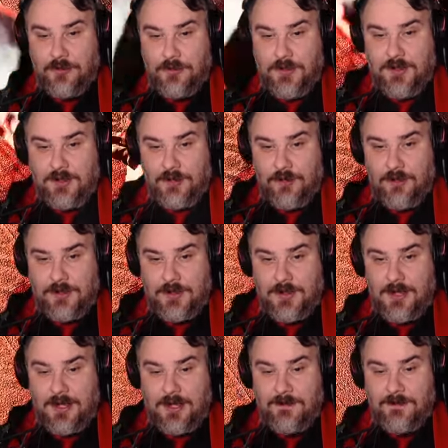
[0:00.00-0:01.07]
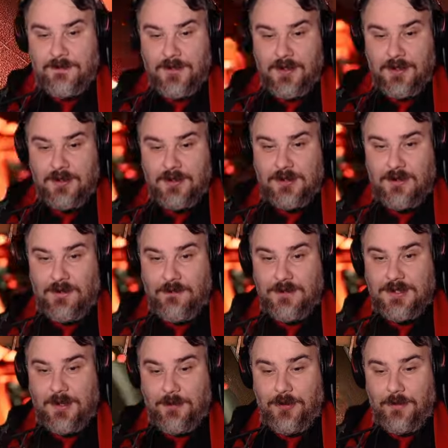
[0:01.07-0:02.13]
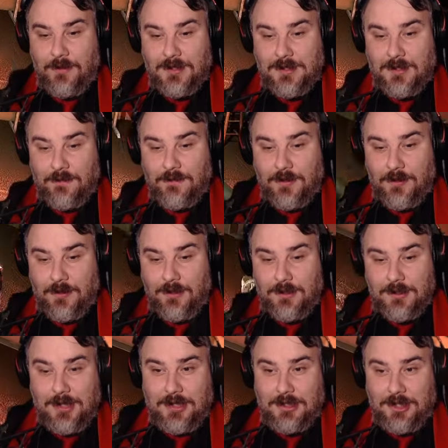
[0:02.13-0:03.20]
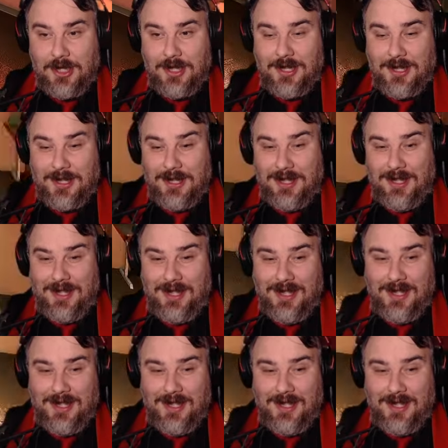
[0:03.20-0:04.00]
will be drawn to that. So obviously I put myself in a lot of danger here.